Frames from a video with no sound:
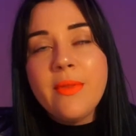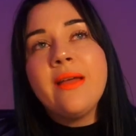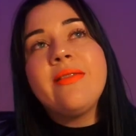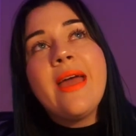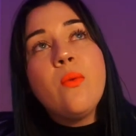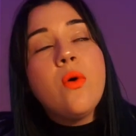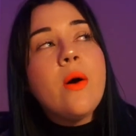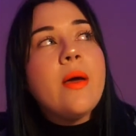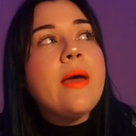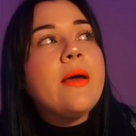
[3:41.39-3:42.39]
Like they
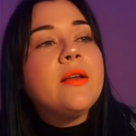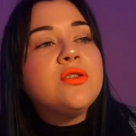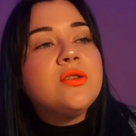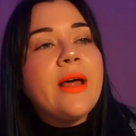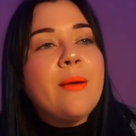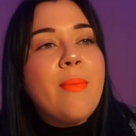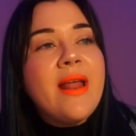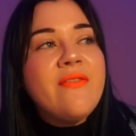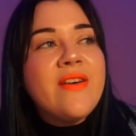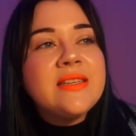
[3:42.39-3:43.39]
will like
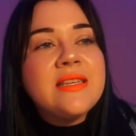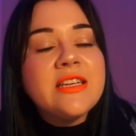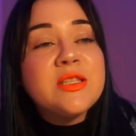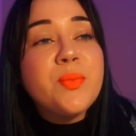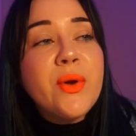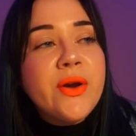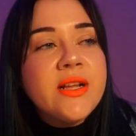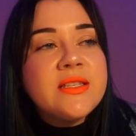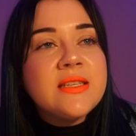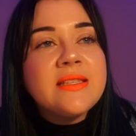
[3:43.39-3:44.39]
manifest
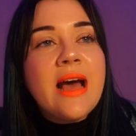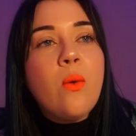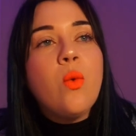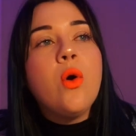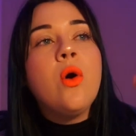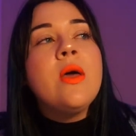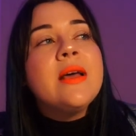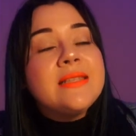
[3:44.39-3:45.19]
experiences that will